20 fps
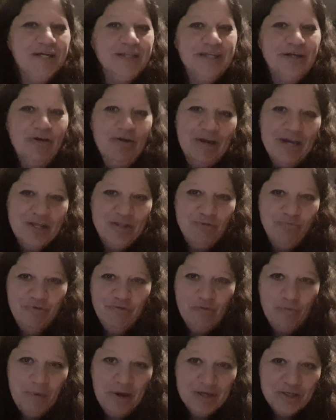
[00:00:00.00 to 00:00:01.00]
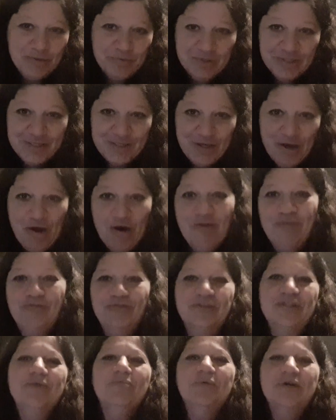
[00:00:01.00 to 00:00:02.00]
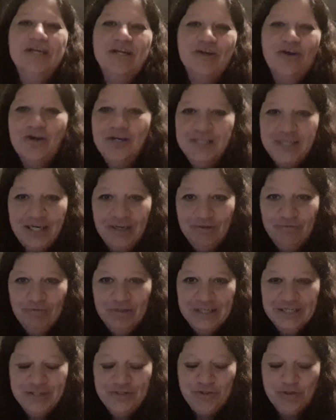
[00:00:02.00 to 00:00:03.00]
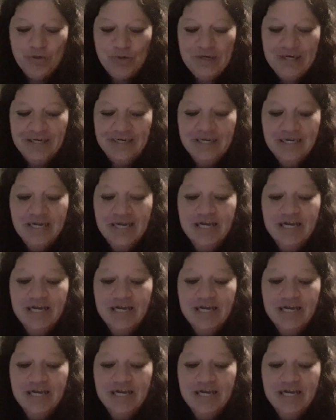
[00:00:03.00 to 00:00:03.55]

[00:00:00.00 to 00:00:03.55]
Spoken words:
and then I'll get the river back to myself, and then we can go down and really enjoy it.